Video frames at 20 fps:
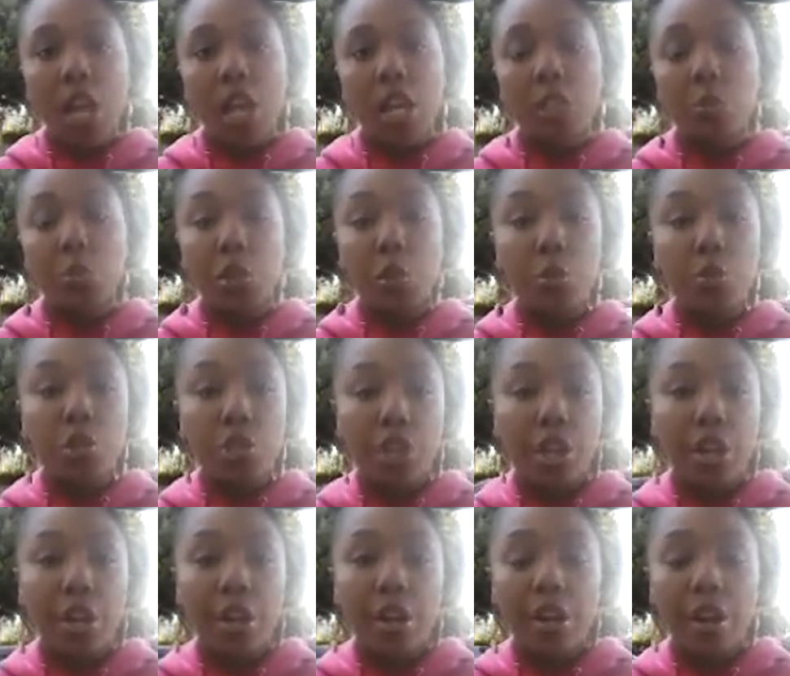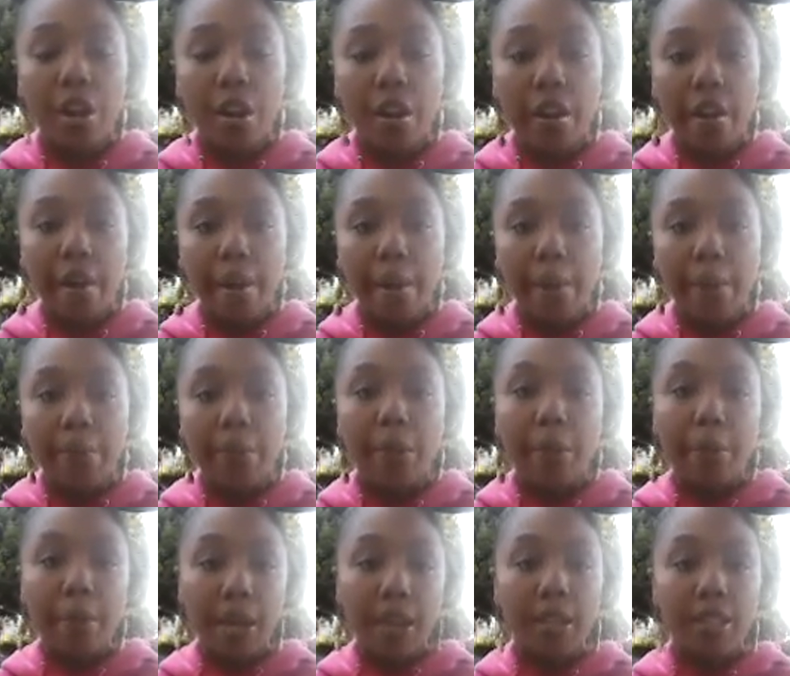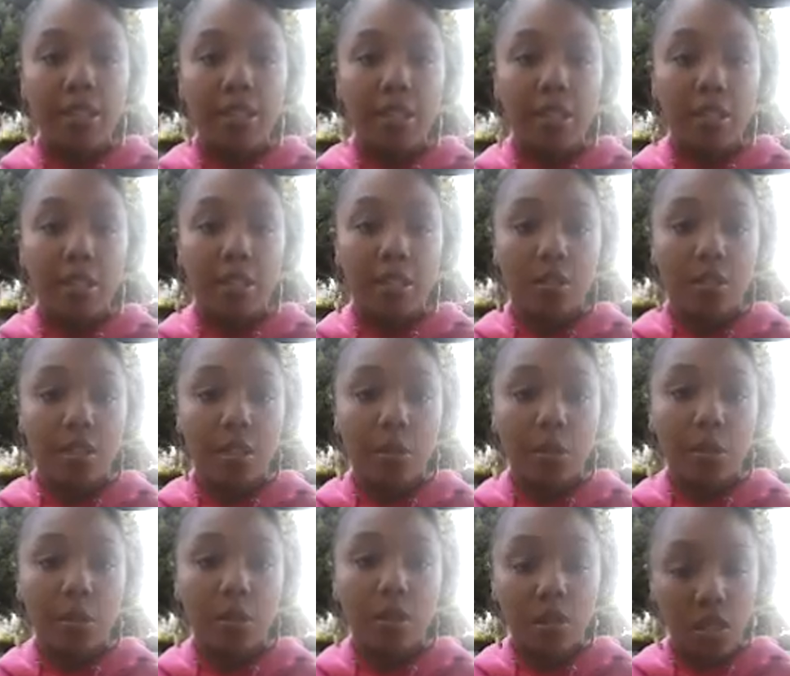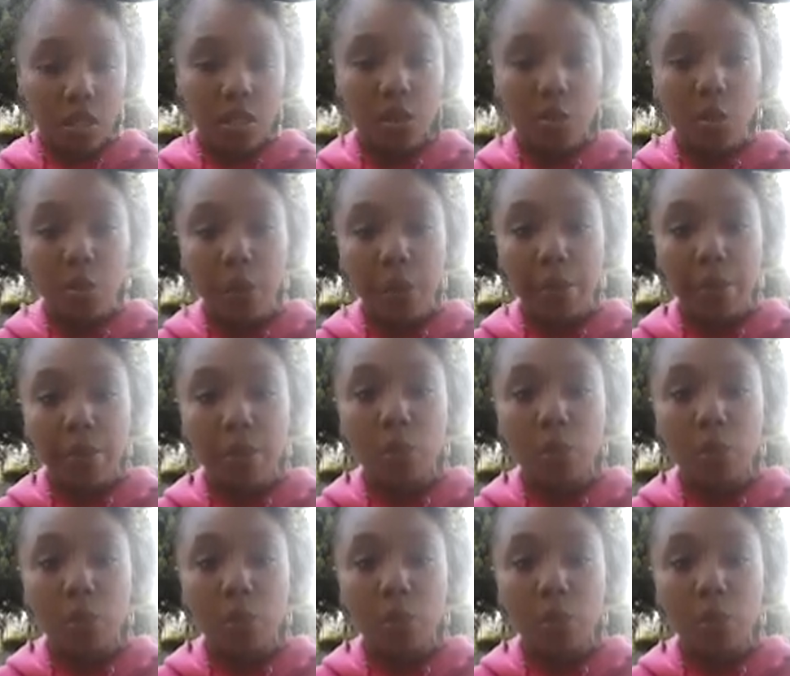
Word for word: is when you share um, the products and the services with people.